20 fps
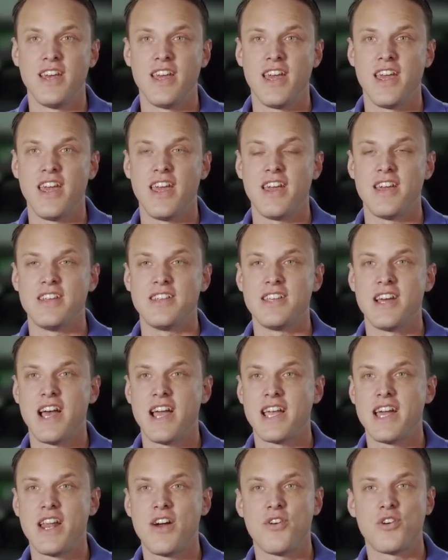And
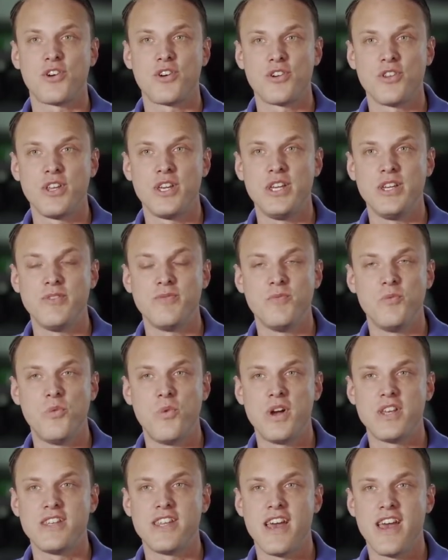I got out early
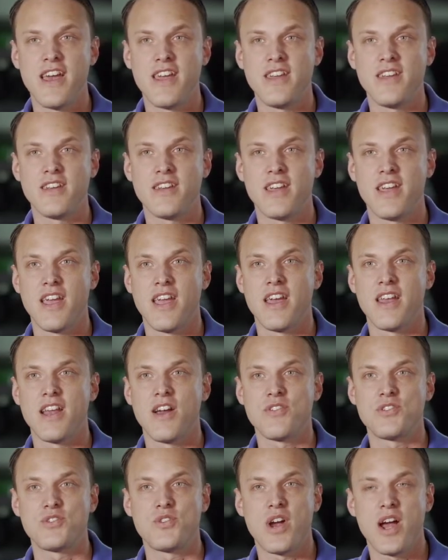one day, and
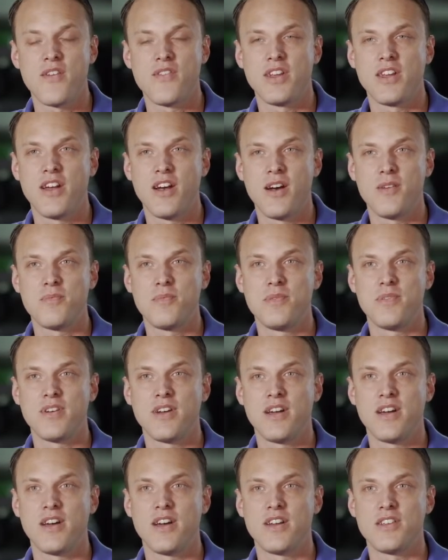I was driving up
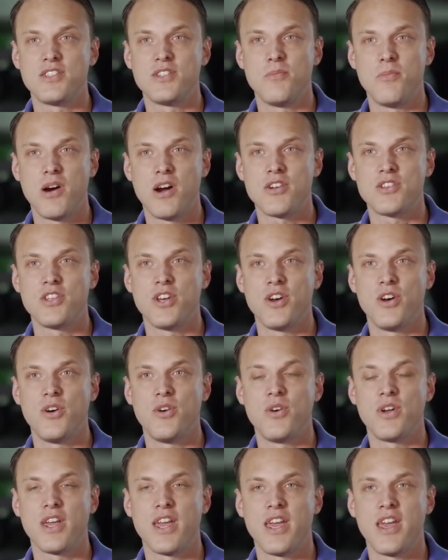to
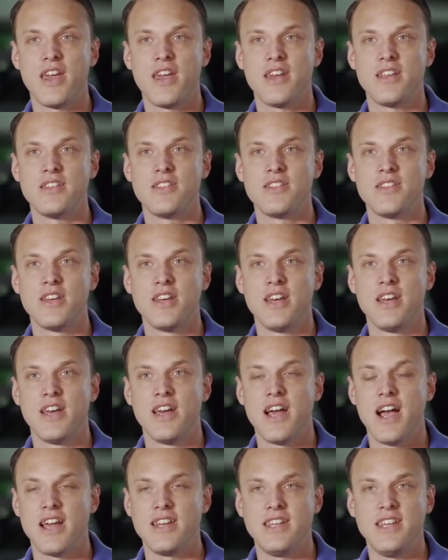Bartow, and
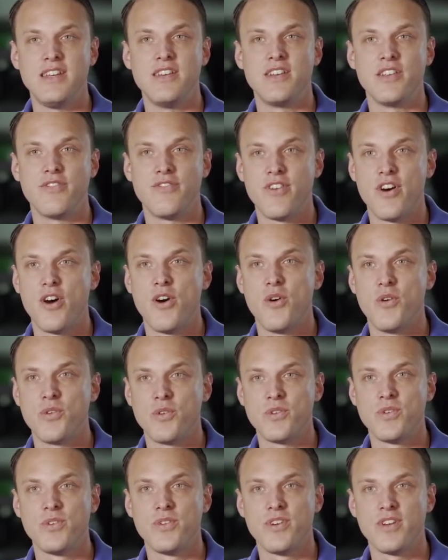I needed a phone.
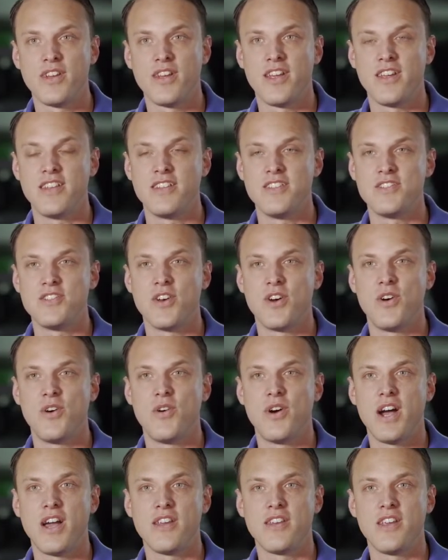And
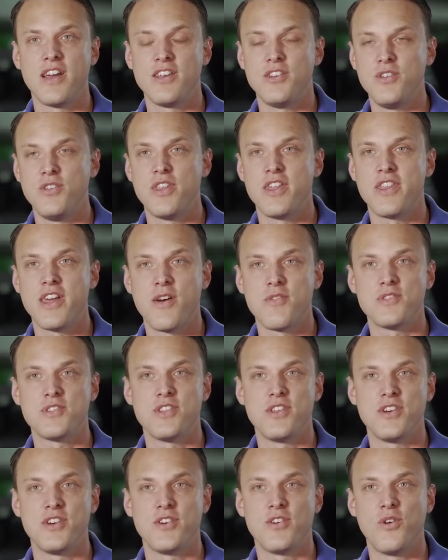so I knew that was
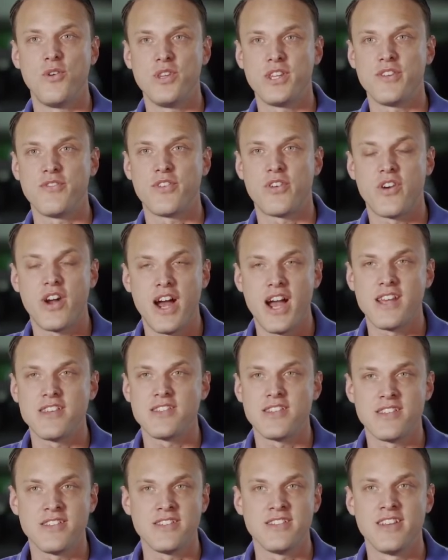the only
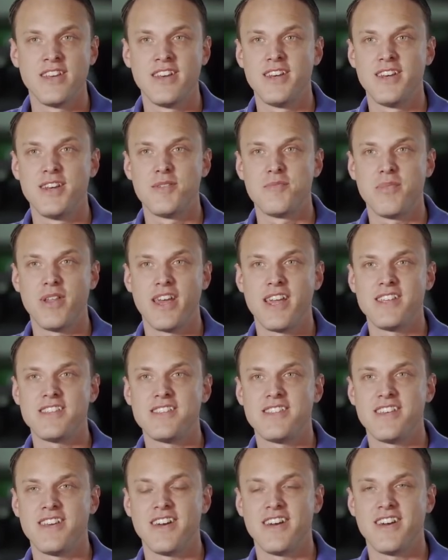Verizon
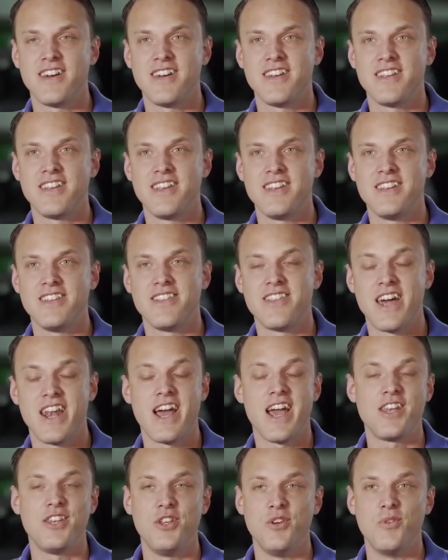place that
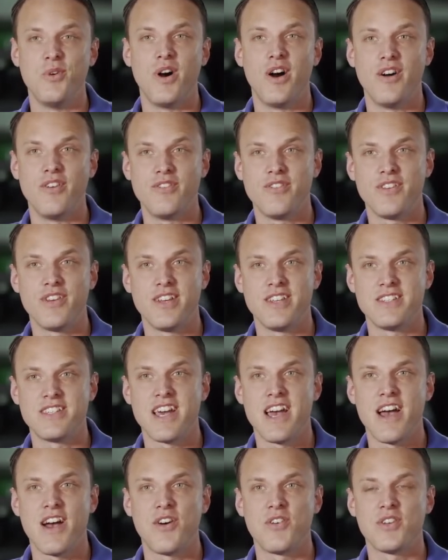I knew of in
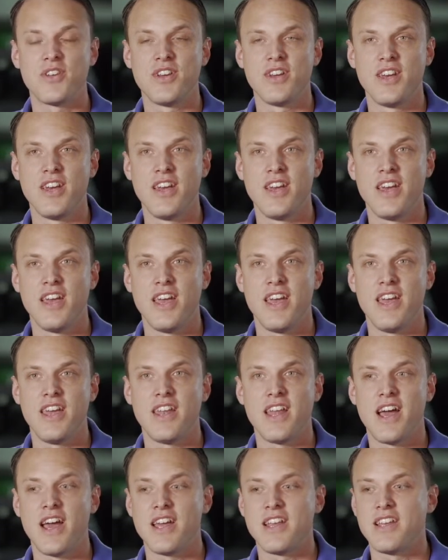town.
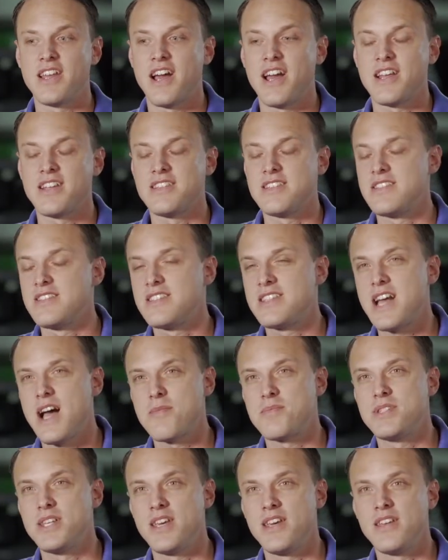And I
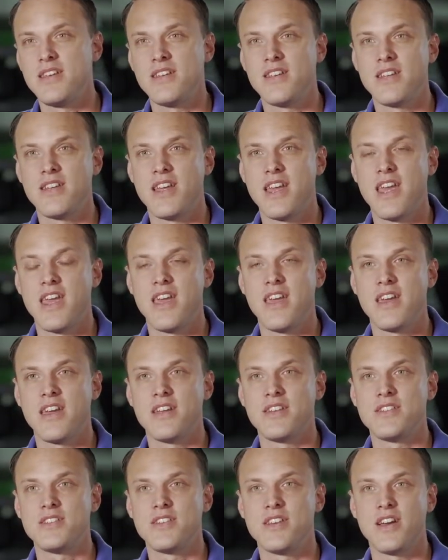stopped in
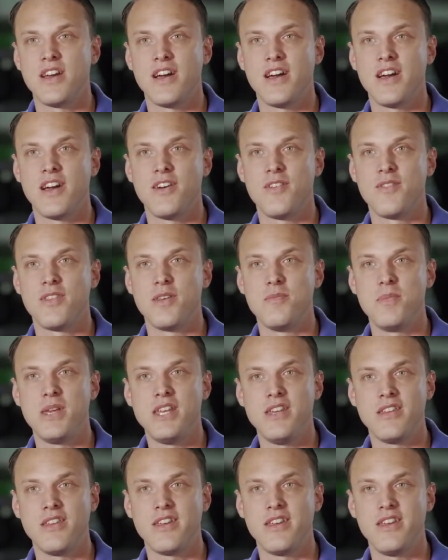and
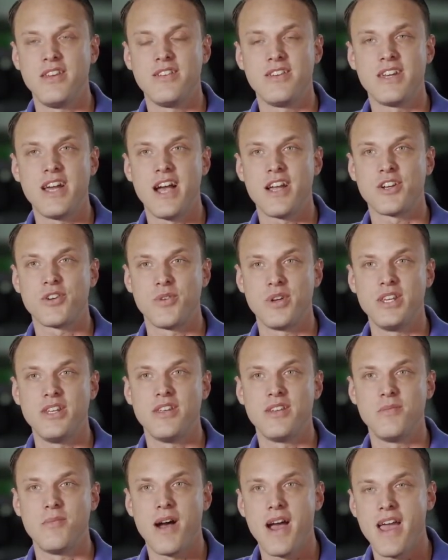immediately got
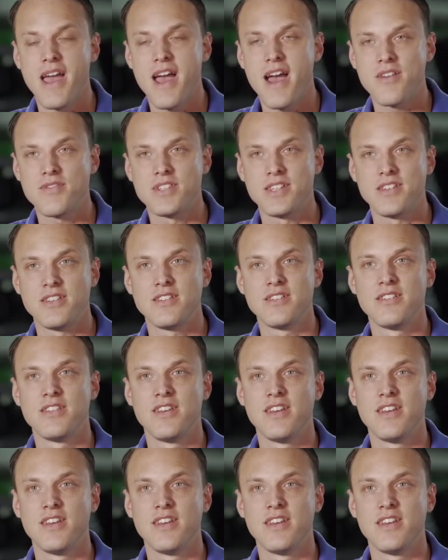greeted by Afton.